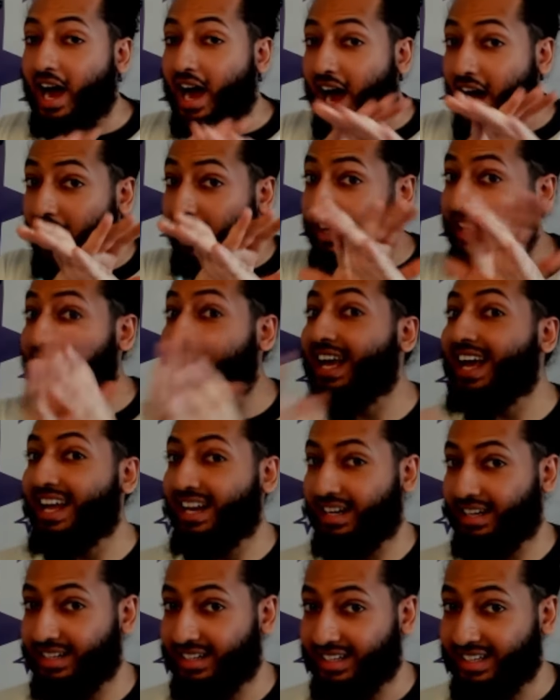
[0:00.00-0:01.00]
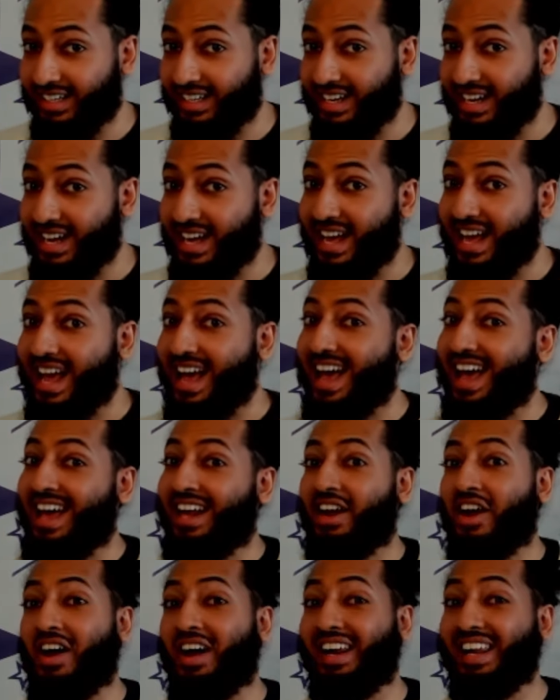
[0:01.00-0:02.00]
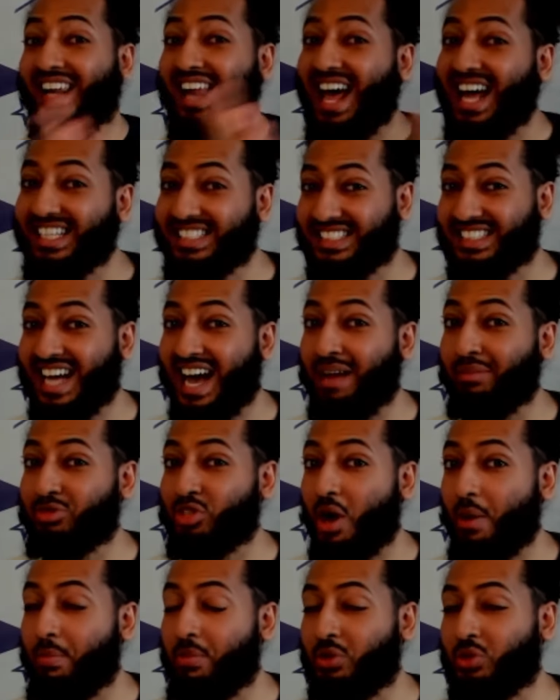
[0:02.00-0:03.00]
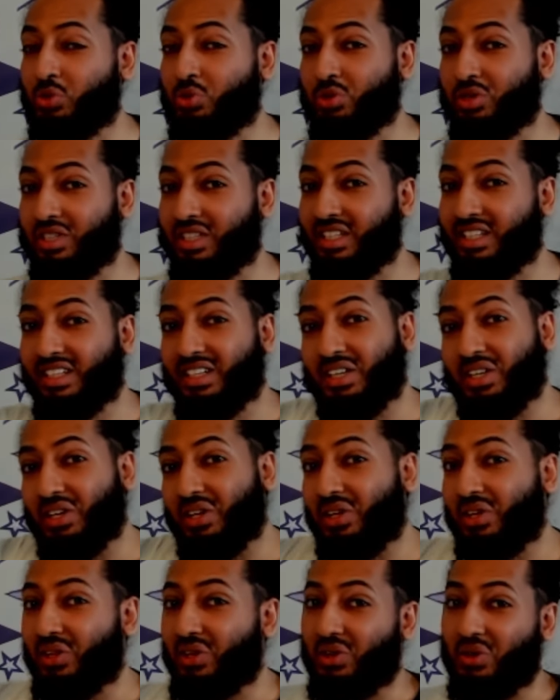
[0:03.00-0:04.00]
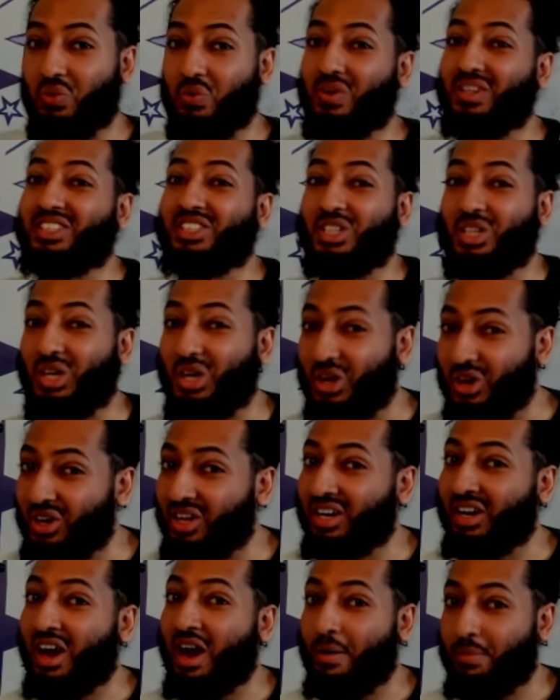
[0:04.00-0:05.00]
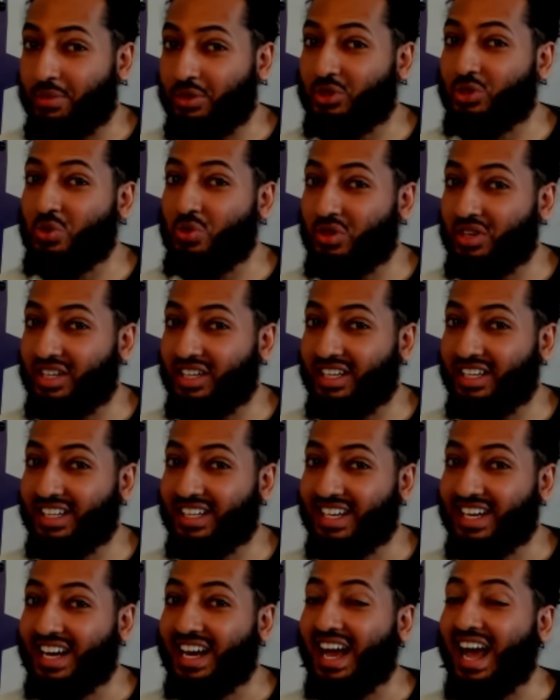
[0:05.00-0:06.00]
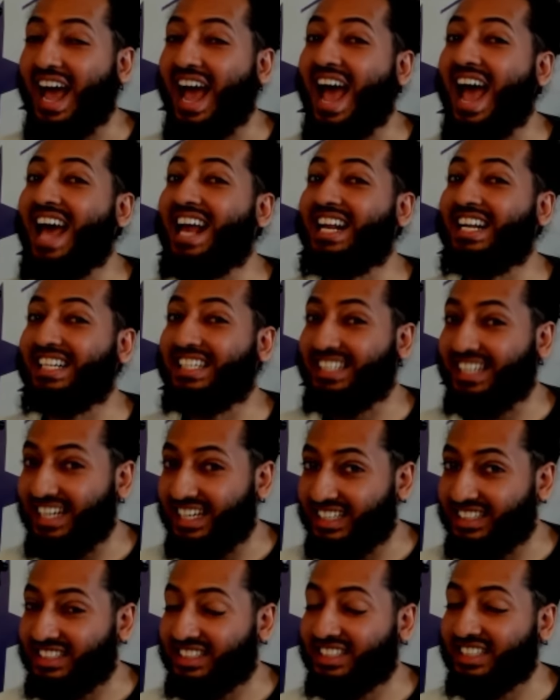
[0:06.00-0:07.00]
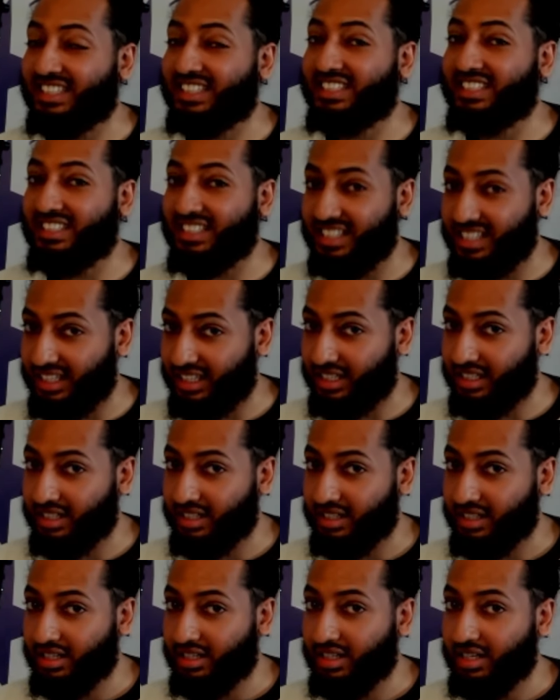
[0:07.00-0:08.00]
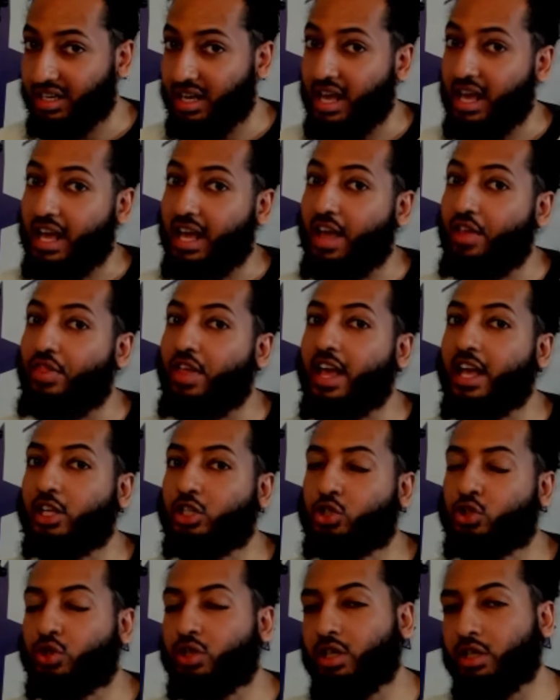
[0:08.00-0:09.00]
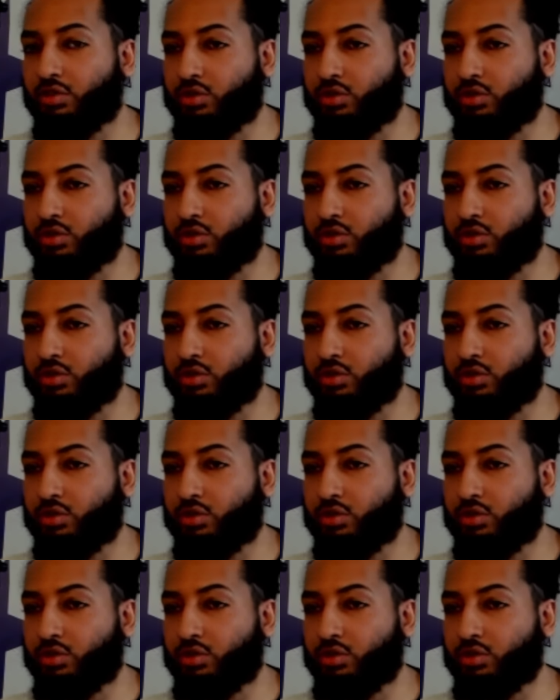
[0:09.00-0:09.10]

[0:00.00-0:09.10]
again. And last time's opportunity was a good opportunity and it didn't succeed. In the history of